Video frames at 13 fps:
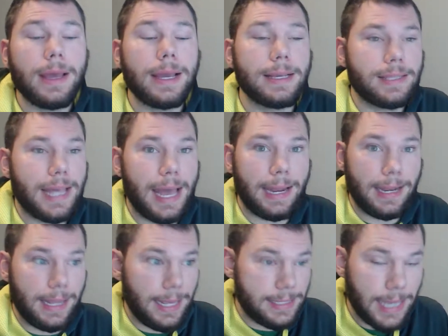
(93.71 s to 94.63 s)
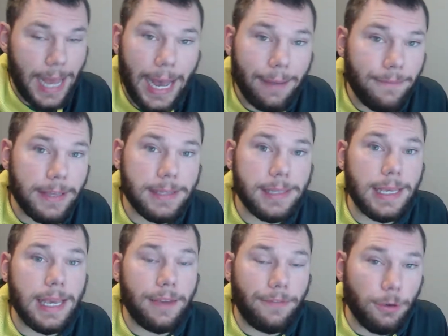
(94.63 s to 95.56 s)
is that it's
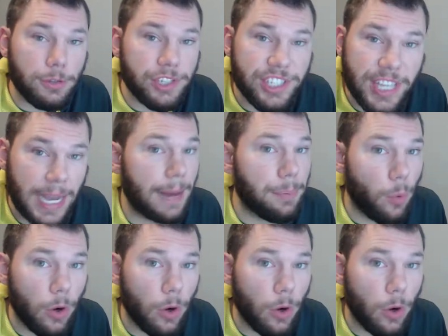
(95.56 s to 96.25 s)
obviously if you stop